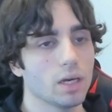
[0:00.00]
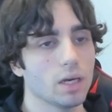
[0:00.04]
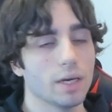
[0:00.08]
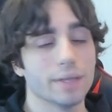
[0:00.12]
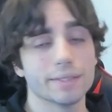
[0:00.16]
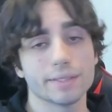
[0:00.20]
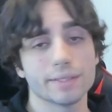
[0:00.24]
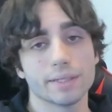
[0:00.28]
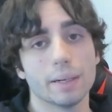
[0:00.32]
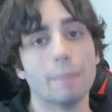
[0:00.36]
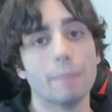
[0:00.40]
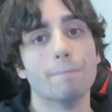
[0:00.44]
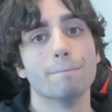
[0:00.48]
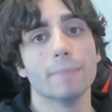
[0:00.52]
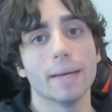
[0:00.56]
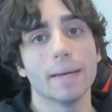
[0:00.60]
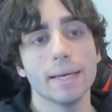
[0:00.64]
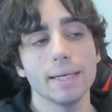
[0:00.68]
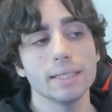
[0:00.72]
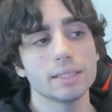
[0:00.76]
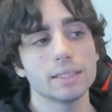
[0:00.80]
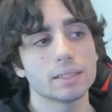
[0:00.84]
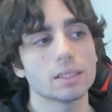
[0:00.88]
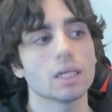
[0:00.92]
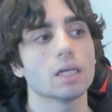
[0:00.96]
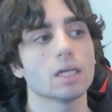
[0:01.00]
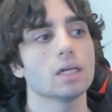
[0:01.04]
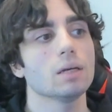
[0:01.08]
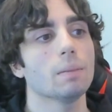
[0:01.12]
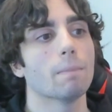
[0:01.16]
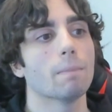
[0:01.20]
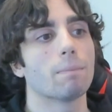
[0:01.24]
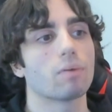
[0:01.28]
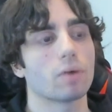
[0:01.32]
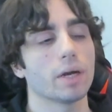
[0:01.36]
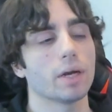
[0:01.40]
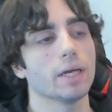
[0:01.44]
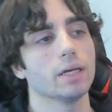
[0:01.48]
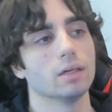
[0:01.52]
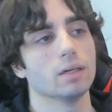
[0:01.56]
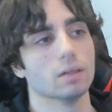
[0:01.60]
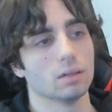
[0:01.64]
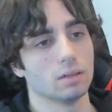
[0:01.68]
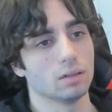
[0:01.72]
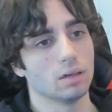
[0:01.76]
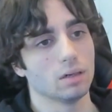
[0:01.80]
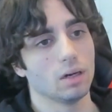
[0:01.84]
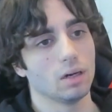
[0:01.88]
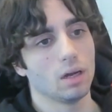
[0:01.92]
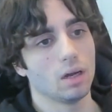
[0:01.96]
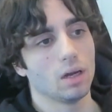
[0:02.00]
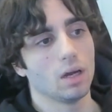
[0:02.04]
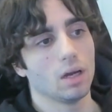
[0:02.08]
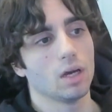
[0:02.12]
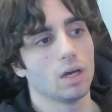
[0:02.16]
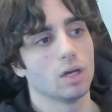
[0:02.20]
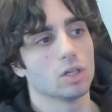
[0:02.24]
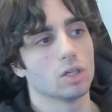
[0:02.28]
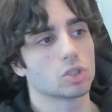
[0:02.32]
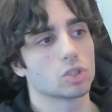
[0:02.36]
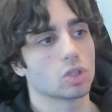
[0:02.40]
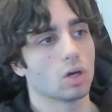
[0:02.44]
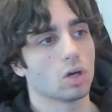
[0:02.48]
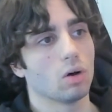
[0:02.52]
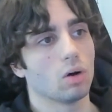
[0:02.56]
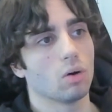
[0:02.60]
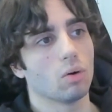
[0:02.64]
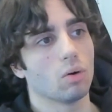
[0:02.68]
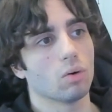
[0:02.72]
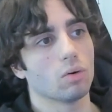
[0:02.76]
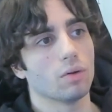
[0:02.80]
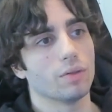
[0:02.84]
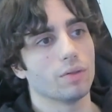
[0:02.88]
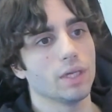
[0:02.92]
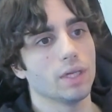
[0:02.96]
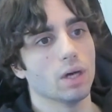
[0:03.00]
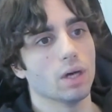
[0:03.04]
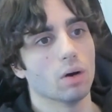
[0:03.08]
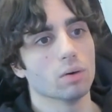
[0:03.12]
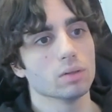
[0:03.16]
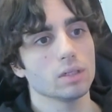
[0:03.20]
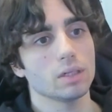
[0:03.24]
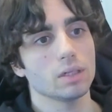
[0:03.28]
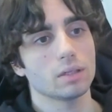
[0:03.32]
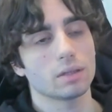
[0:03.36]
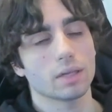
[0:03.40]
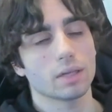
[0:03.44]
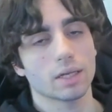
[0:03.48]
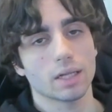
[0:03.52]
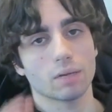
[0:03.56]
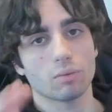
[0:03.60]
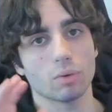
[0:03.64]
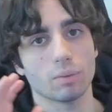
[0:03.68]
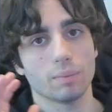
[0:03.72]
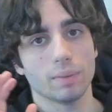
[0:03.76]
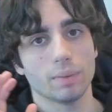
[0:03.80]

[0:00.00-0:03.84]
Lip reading: is an amazing breaker. So the only thing that would be